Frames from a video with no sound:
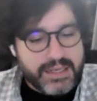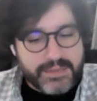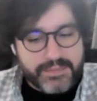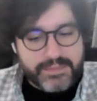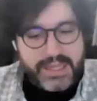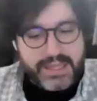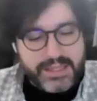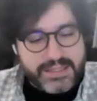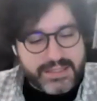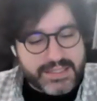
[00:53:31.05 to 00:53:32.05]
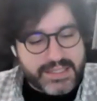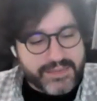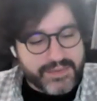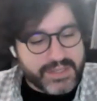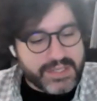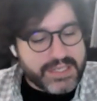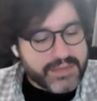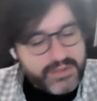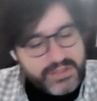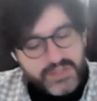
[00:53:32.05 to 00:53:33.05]
I think it's just
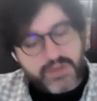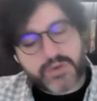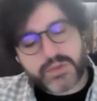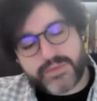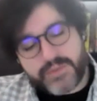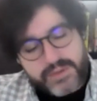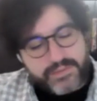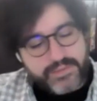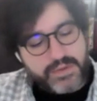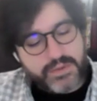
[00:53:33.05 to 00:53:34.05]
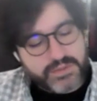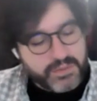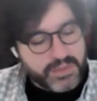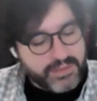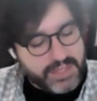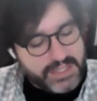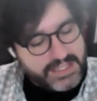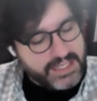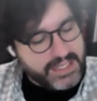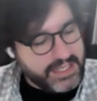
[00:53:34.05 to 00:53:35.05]
different strokes for different folks, or whatever
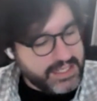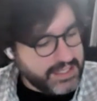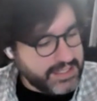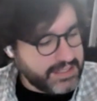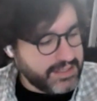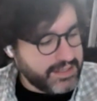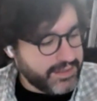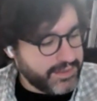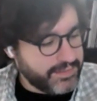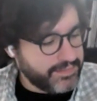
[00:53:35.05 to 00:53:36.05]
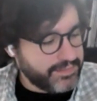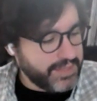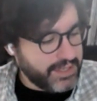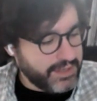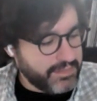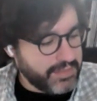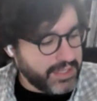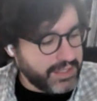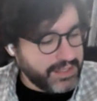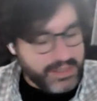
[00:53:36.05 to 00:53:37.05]
that saying is. But
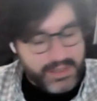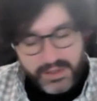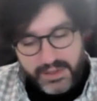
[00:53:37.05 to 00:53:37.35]
like